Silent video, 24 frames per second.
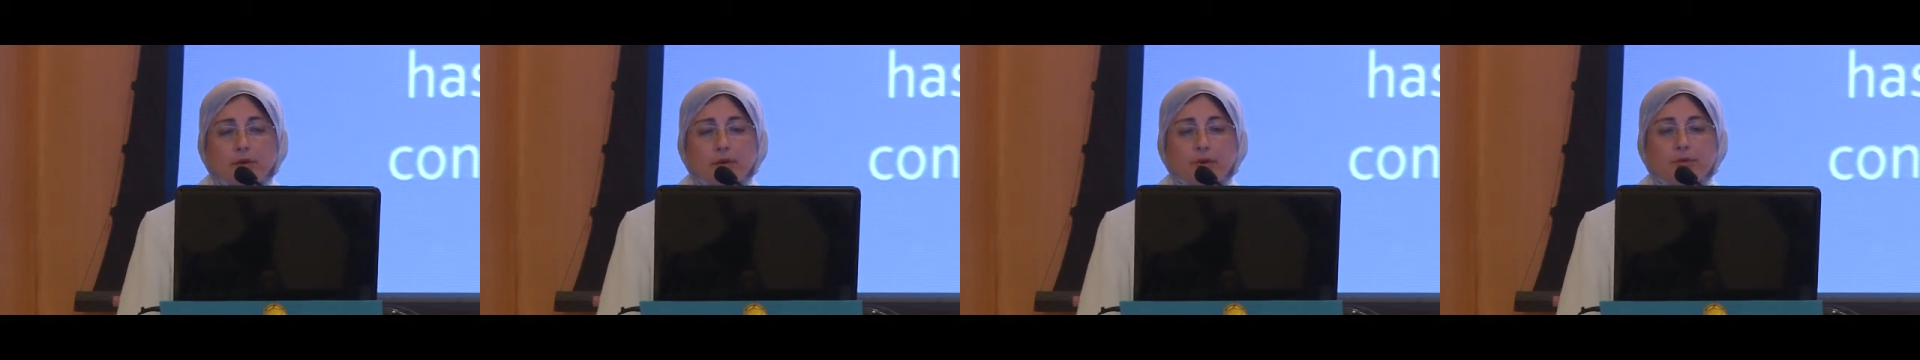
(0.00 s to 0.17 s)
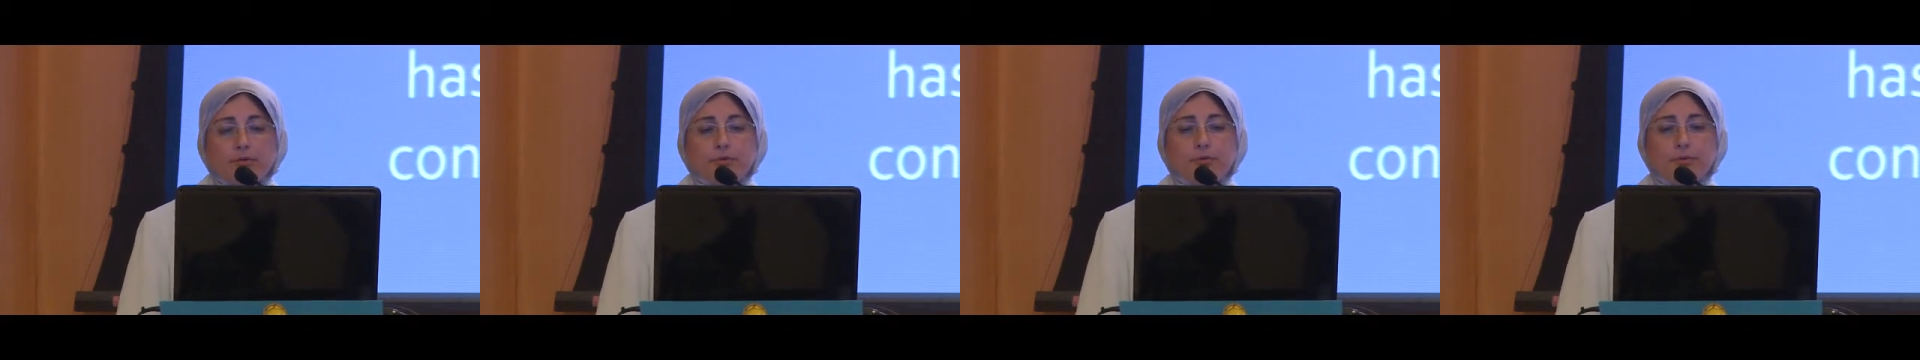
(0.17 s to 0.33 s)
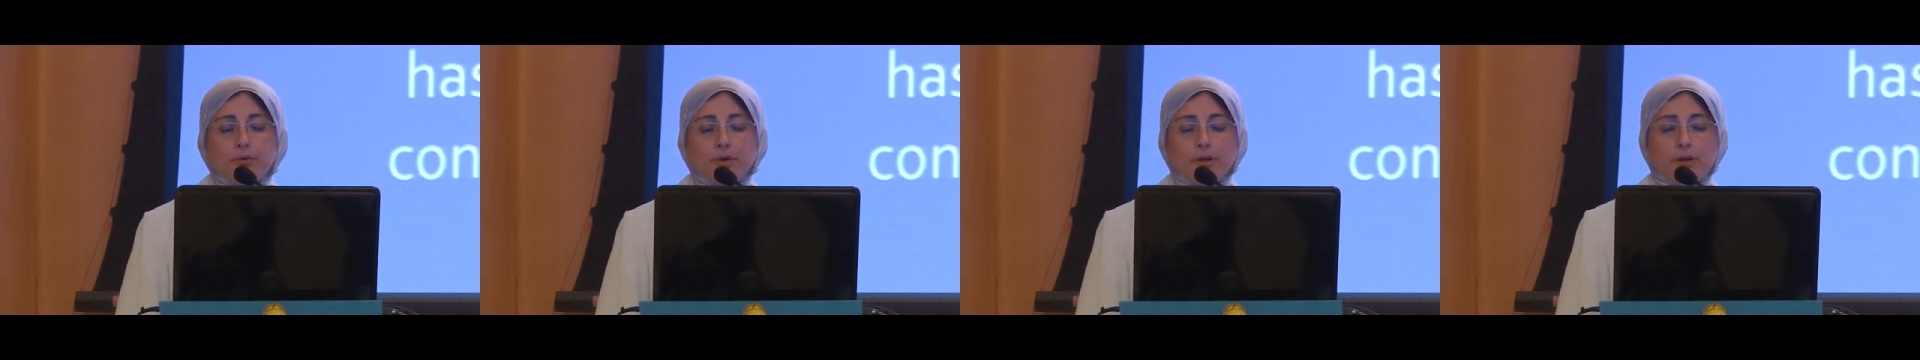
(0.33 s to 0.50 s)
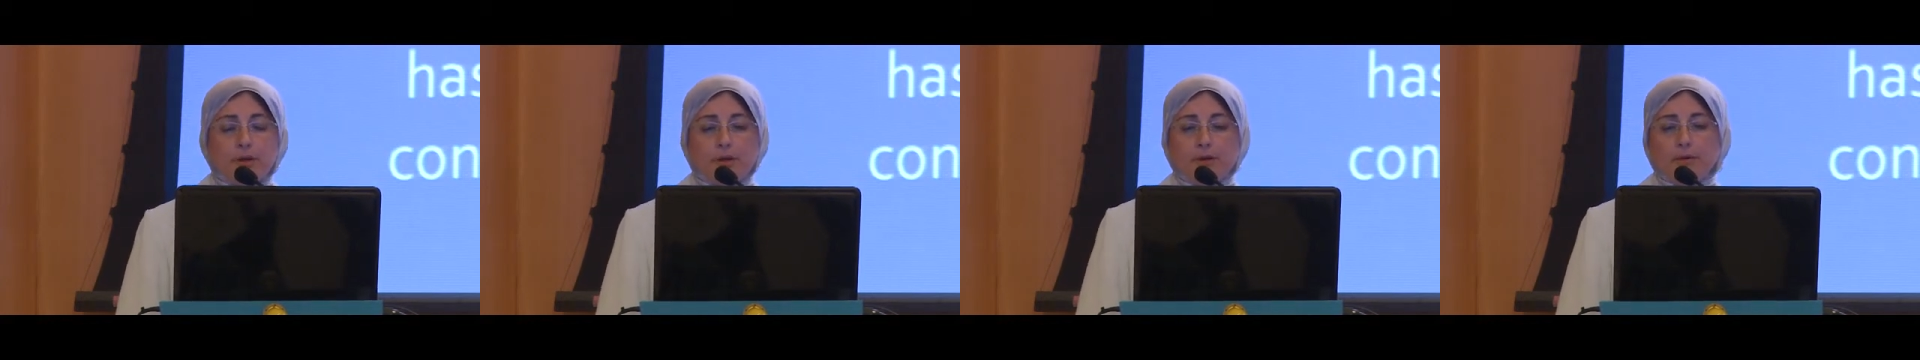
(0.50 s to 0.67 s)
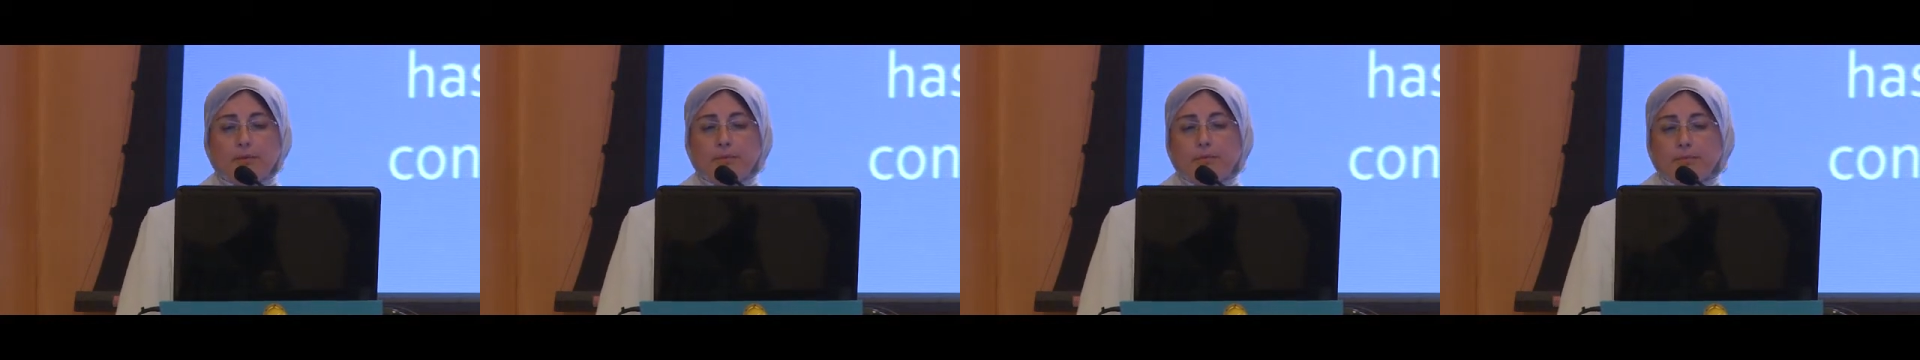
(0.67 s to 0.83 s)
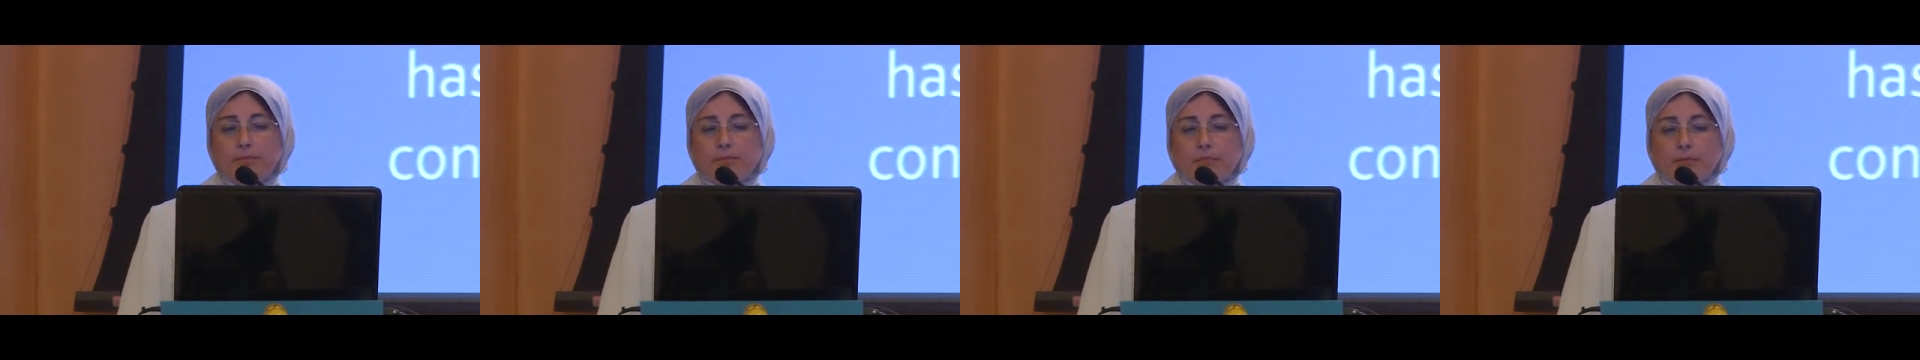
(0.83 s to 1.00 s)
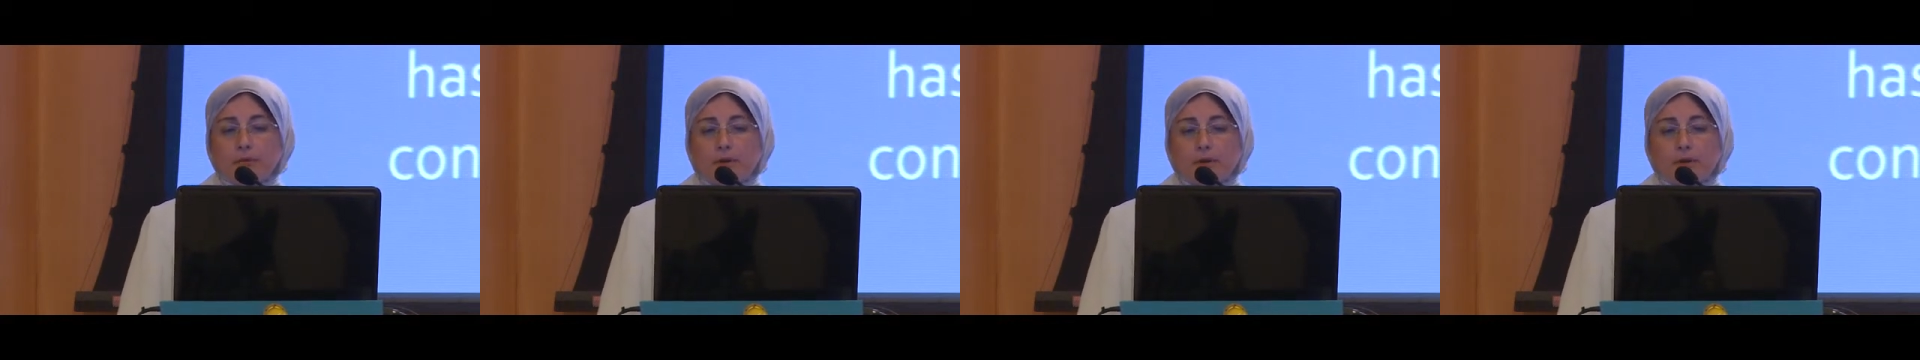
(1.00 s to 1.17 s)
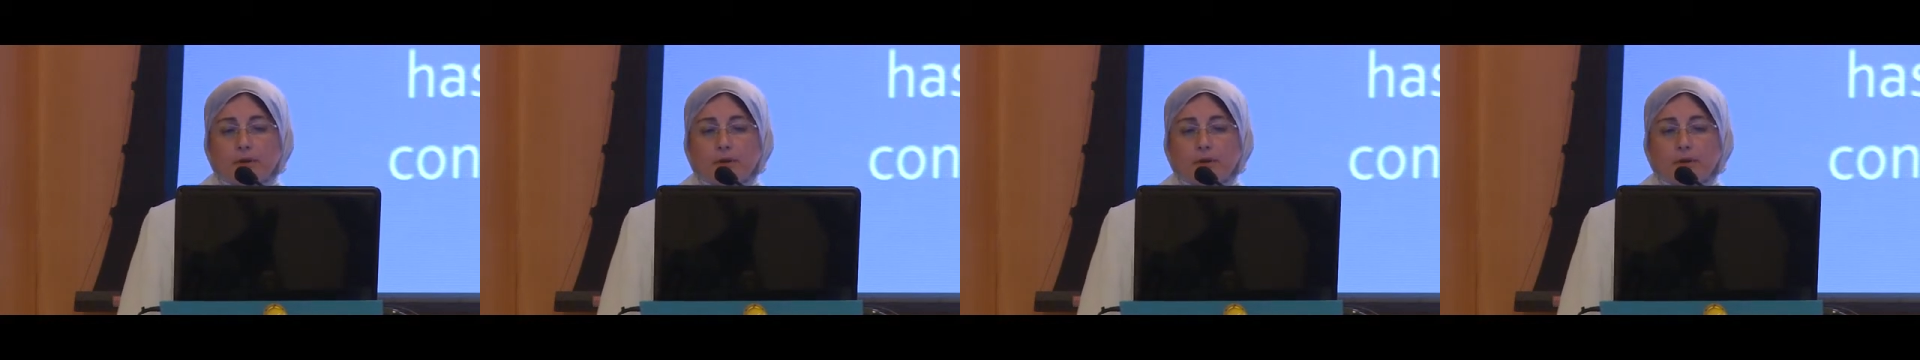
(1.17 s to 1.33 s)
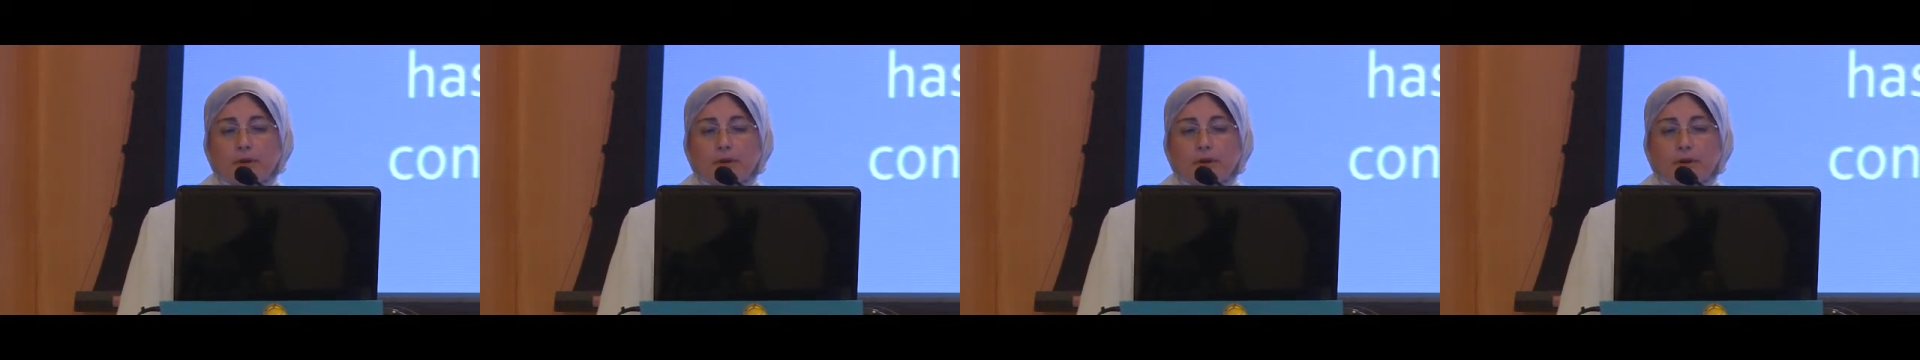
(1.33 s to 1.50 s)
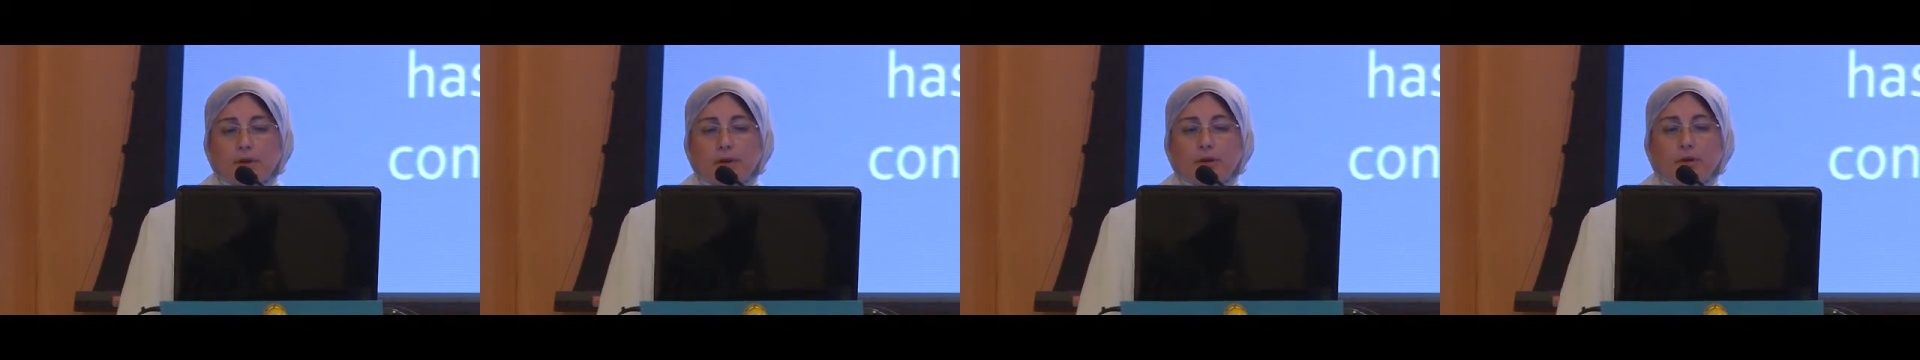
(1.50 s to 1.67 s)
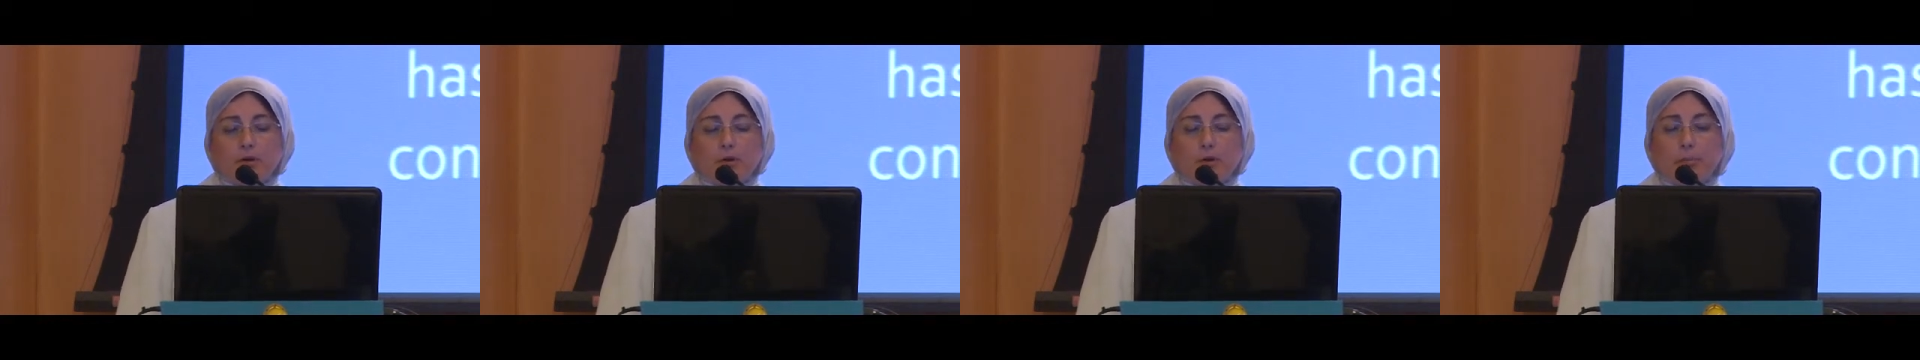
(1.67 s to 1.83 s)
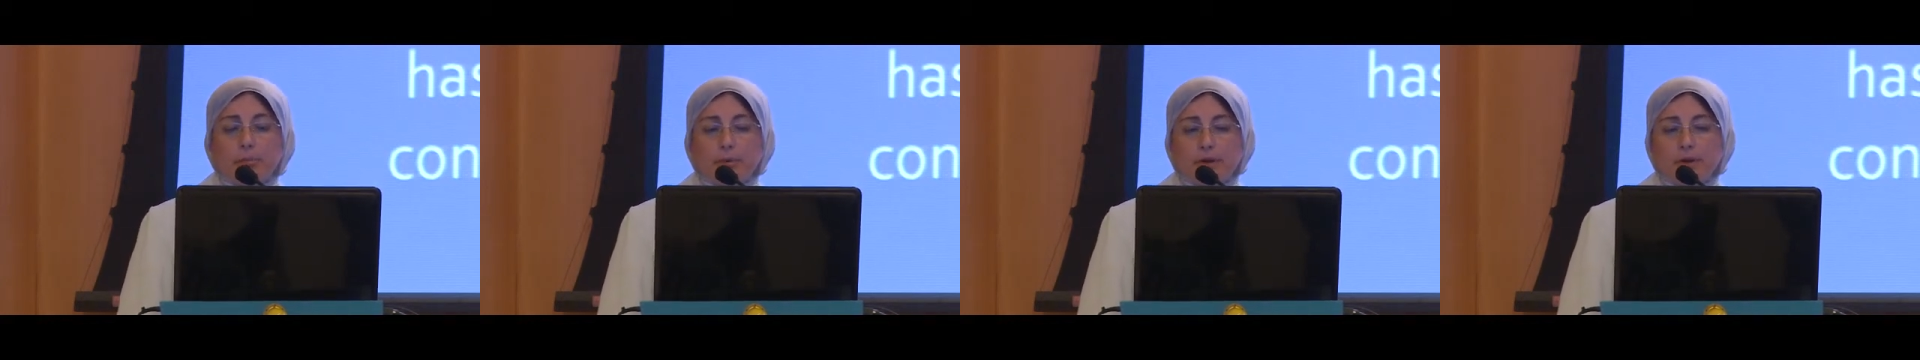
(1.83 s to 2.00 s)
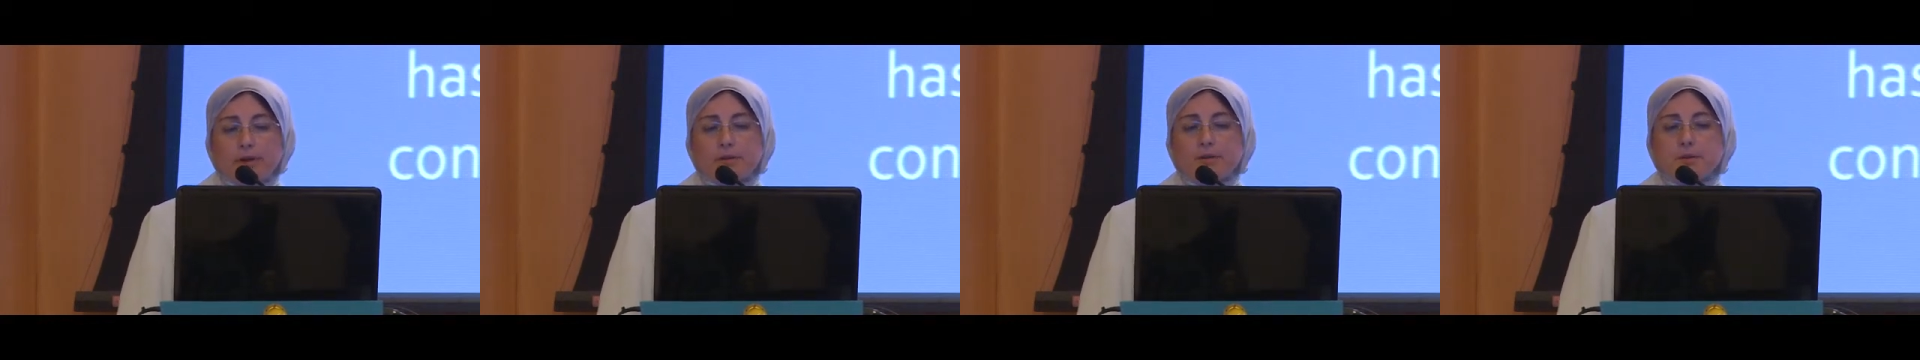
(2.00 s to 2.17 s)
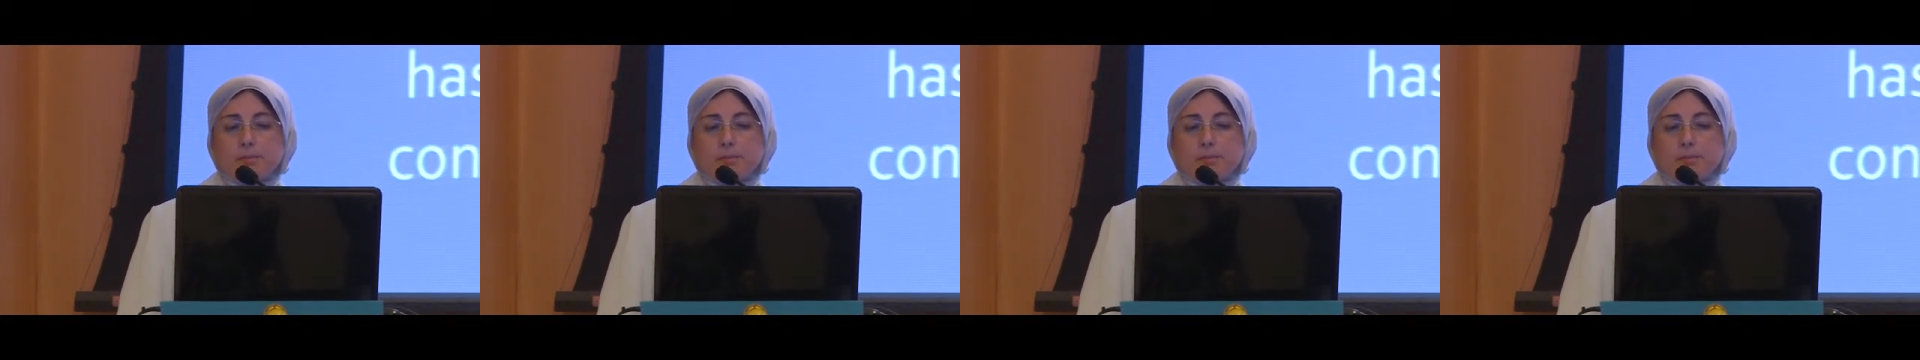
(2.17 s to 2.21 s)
if we compare